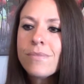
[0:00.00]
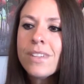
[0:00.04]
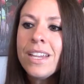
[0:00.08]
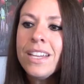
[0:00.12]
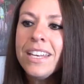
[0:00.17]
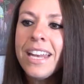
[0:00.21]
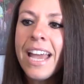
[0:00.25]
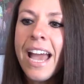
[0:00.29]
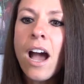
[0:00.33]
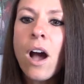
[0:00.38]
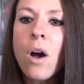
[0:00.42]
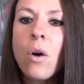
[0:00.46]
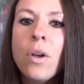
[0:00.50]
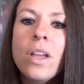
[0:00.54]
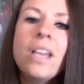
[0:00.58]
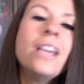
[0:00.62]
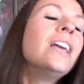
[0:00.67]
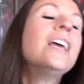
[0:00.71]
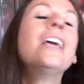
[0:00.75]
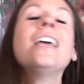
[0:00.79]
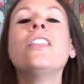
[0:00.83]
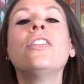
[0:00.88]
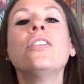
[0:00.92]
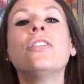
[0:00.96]
Now,
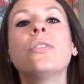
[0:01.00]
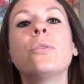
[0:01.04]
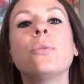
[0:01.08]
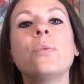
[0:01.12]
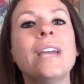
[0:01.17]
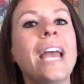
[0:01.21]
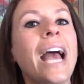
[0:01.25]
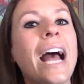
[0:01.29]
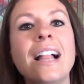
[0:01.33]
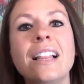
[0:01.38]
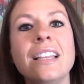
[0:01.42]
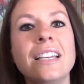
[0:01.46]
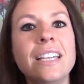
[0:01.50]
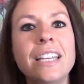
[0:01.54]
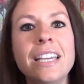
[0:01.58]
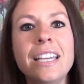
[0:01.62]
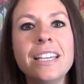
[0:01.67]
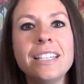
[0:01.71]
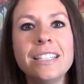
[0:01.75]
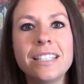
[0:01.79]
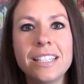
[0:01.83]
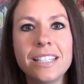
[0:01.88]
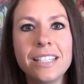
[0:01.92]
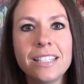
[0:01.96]
the reality
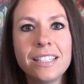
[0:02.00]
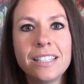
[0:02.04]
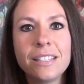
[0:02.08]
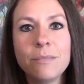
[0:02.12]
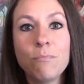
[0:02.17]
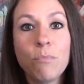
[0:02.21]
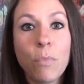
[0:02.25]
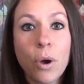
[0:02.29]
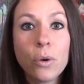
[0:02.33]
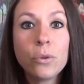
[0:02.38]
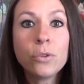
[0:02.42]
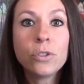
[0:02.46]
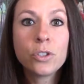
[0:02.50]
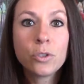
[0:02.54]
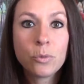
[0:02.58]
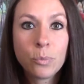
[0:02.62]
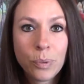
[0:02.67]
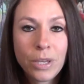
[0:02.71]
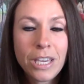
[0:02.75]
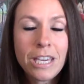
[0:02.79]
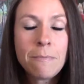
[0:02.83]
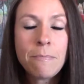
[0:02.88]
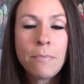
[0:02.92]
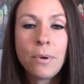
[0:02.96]
is most
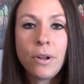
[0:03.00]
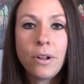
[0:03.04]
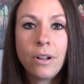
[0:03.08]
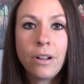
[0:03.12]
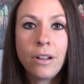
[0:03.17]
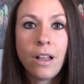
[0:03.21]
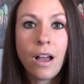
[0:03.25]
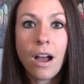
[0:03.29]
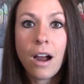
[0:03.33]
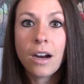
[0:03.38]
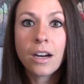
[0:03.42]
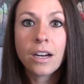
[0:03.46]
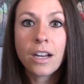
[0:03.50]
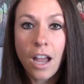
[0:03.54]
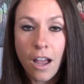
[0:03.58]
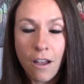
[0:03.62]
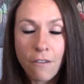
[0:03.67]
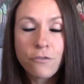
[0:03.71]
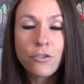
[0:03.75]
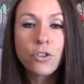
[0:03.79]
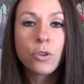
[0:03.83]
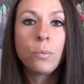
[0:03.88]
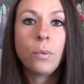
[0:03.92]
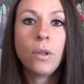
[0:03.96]
people are
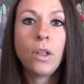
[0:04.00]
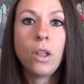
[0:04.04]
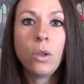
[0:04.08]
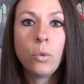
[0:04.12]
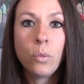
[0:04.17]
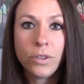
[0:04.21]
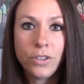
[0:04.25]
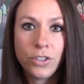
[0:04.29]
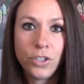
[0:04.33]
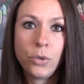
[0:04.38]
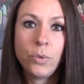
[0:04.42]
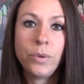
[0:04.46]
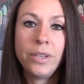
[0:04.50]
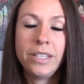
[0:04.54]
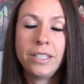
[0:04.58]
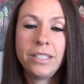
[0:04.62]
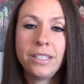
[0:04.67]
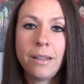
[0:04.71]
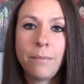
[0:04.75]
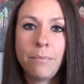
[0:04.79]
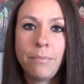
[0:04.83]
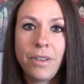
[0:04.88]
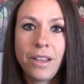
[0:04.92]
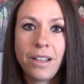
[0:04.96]
comfortable with doing
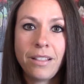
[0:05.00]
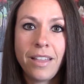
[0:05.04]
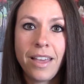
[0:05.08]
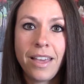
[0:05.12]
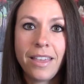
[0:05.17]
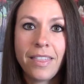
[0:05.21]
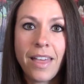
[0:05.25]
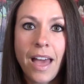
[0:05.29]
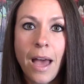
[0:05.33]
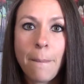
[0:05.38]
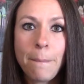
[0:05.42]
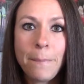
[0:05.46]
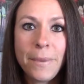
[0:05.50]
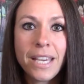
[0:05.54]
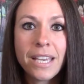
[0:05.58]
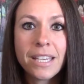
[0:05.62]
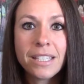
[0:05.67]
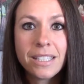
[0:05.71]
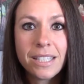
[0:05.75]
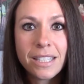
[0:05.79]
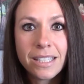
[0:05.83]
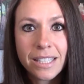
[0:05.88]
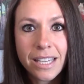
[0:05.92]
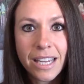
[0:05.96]
something like that
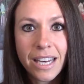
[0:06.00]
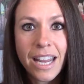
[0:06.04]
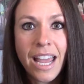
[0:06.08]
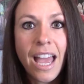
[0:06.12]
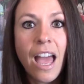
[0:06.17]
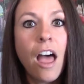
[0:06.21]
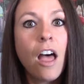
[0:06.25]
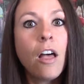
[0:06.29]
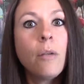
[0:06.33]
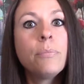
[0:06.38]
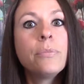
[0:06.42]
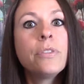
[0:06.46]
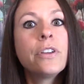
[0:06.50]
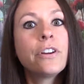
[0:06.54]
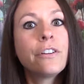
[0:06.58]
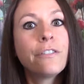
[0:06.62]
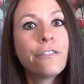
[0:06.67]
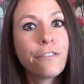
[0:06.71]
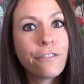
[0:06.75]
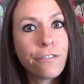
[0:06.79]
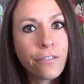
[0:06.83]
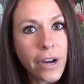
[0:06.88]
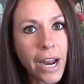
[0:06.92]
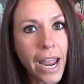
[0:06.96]
because it's going to help their
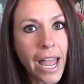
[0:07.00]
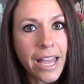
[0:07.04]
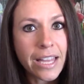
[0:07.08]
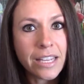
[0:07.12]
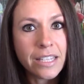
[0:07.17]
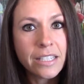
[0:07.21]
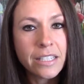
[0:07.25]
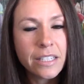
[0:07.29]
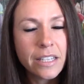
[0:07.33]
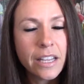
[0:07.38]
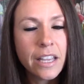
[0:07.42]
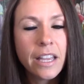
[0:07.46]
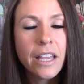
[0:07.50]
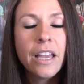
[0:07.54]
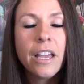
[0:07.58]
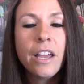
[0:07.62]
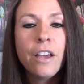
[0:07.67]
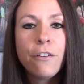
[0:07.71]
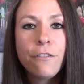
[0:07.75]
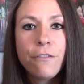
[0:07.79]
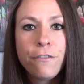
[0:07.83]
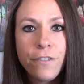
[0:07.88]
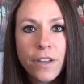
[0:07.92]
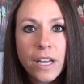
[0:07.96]
friend
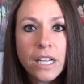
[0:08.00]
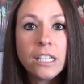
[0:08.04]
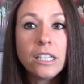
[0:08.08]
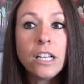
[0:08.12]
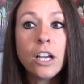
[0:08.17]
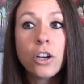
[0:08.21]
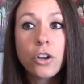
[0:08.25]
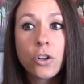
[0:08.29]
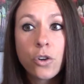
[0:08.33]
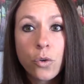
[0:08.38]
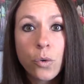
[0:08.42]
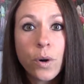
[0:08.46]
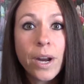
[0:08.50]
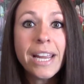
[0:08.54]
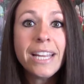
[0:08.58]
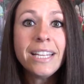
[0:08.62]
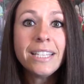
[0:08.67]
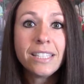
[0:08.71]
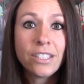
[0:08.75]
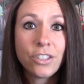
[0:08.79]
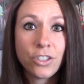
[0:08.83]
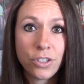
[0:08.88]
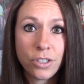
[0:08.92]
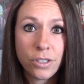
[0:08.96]
fill a
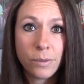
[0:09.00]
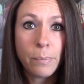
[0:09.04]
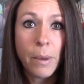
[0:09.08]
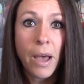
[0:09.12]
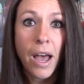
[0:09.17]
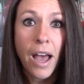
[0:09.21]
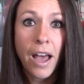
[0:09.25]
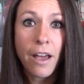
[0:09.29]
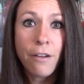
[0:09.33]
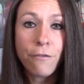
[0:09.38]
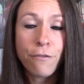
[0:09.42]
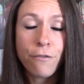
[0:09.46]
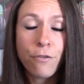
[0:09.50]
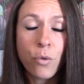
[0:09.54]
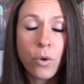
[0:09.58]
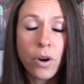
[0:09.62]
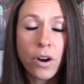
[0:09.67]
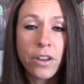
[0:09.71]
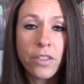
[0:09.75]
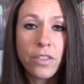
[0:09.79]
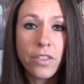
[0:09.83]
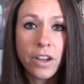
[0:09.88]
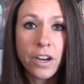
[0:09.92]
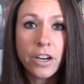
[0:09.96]
great spot
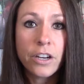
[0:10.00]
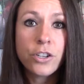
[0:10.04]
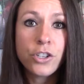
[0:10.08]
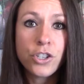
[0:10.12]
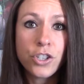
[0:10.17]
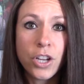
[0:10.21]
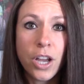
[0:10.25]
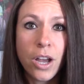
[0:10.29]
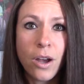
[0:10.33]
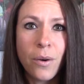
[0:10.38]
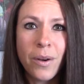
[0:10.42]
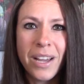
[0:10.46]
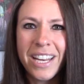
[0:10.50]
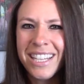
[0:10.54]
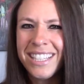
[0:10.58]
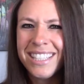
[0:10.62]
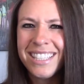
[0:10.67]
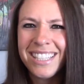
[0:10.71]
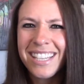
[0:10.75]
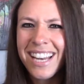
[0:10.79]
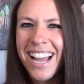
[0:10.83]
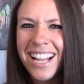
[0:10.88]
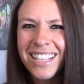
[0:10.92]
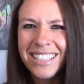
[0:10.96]
for their show, and
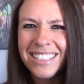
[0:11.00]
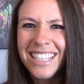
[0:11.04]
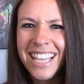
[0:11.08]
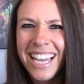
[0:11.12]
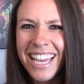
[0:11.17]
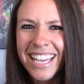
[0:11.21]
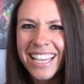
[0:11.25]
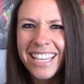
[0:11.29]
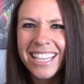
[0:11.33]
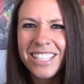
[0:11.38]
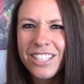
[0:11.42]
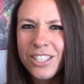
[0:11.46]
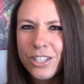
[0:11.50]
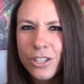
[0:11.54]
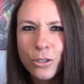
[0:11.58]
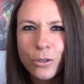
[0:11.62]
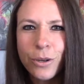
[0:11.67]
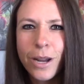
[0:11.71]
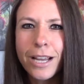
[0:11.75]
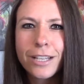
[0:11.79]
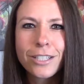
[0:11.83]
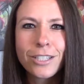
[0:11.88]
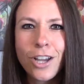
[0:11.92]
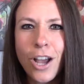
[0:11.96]
it's not like it's
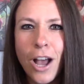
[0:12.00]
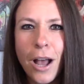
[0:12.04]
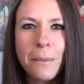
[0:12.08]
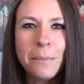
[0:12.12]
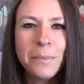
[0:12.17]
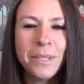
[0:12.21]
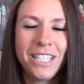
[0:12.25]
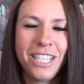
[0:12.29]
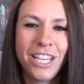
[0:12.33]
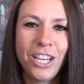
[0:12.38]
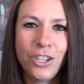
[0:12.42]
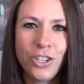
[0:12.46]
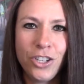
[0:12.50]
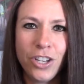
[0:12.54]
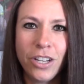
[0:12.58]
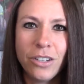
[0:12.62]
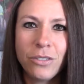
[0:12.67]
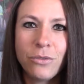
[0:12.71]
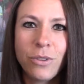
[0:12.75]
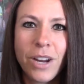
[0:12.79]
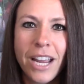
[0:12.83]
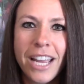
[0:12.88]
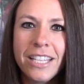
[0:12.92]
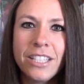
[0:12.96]
direct
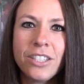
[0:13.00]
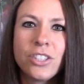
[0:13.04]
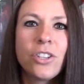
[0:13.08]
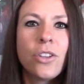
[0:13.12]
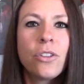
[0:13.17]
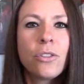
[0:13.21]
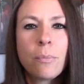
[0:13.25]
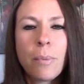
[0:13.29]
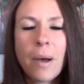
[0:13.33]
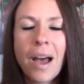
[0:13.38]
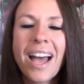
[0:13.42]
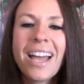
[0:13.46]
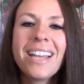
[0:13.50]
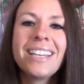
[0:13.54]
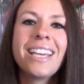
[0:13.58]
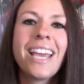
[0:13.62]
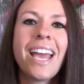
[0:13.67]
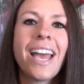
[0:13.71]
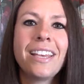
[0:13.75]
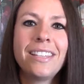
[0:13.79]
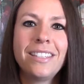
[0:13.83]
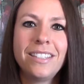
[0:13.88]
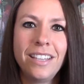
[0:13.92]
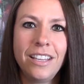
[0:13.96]
competition, right? So the
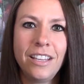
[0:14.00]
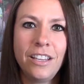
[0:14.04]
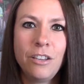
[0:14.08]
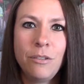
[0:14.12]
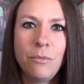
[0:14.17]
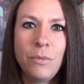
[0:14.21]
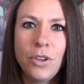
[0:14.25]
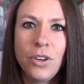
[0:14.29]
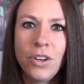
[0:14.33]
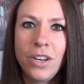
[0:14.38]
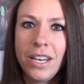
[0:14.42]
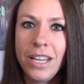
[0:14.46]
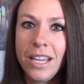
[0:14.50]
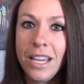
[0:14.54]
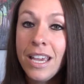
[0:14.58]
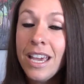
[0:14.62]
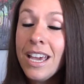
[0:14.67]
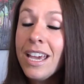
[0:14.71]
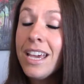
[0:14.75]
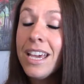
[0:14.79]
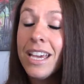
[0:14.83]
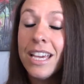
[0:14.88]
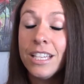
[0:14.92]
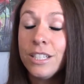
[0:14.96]
podcasting community
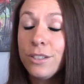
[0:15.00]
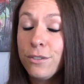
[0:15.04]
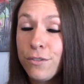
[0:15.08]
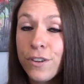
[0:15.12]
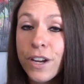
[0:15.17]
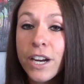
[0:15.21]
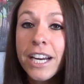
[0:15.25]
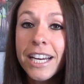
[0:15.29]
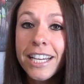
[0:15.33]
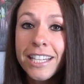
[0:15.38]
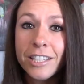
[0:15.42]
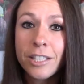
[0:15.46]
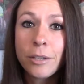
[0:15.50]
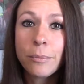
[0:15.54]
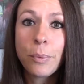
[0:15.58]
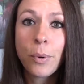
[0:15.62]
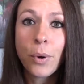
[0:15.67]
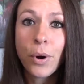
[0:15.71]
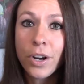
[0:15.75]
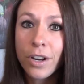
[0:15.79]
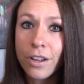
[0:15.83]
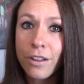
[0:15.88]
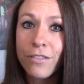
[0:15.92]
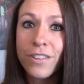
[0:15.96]
is very
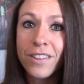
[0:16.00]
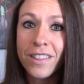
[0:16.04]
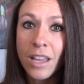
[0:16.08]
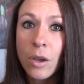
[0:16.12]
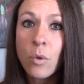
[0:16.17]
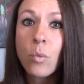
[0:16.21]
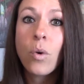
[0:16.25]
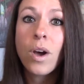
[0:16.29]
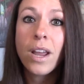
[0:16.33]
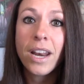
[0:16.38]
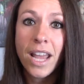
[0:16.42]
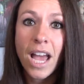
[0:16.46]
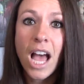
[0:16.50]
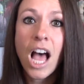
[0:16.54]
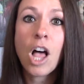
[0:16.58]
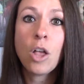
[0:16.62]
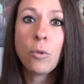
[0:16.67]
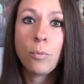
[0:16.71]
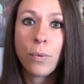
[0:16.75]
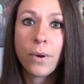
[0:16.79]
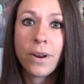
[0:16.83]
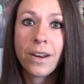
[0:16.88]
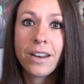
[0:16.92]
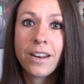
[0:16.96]
supportive and they want to
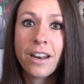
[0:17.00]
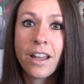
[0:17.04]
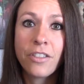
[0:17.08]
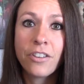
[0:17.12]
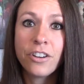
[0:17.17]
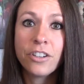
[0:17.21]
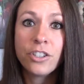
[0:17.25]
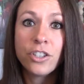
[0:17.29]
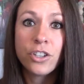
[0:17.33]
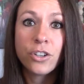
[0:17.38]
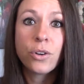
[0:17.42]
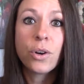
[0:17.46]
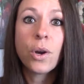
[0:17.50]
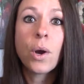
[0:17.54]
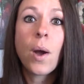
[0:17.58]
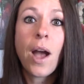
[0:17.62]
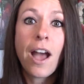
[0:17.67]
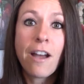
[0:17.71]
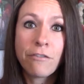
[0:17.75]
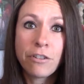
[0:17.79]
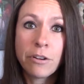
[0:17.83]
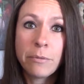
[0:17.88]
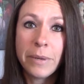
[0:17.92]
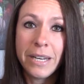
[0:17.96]
help one another to grow
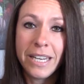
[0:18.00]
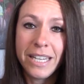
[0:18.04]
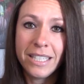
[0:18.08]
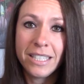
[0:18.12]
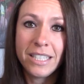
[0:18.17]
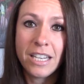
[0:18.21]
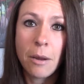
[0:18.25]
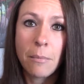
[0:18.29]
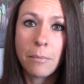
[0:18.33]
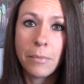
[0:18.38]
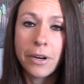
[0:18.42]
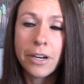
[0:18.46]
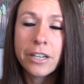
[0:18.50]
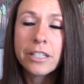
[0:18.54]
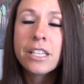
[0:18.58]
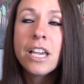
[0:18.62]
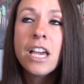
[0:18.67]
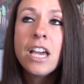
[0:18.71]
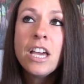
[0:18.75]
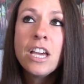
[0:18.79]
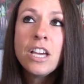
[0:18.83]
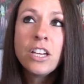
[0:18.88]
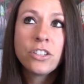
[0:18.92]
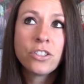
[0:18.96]
everybody's numbers.
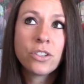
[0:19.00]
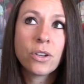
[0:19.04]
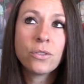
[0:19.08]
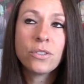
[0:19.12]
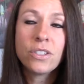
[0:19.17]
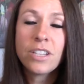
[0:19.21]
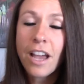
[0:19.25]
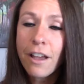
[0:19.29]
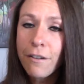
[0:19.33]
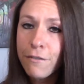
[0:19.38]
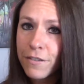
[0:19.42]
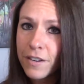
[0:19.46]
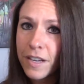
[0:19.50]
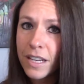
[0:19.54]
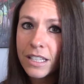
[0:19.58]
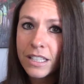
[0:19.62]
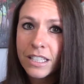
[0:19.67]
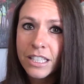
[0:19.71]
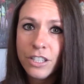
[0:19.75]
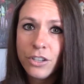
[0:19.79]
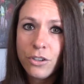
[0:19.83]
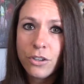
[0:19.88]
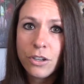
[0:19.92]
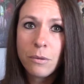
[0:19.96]
So
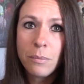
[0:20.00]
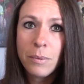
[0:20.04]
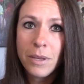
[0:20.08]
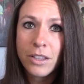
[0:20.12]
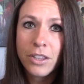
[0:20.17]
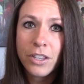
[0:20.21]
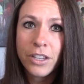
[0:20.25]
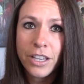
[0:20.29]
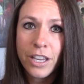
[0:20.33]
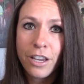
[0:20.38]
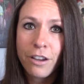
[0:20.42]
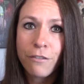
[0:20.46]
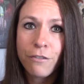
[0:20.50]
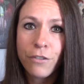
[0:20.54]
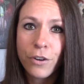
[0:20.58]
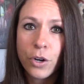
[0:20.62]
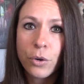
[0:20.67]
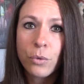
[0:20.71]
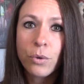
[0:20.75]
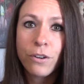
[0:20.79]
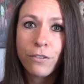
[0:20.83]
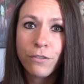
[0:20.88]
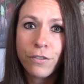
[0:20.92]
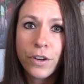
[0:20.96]
definitely you could be looking for
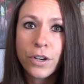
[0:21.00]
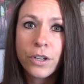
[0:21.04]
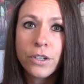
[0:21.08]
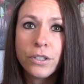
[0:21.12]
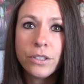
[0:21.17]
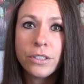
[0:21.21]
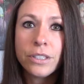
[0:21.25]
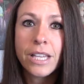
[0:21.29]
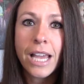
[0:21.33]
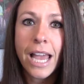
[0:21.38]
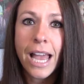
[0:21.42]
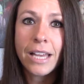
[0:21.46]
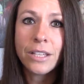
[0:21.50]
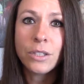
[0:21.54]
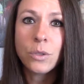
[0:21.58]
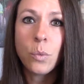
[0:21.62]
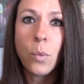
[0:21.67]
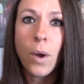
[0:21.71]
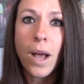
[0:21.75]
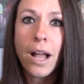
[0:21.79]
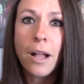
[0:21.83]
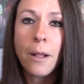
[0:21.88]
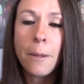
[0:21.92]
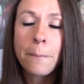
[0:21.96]
referrals as
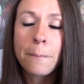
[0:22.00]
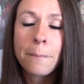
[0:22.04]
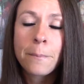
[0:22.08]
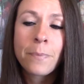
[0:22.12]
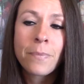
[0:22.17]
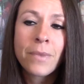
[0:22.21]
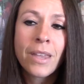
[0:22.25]
well.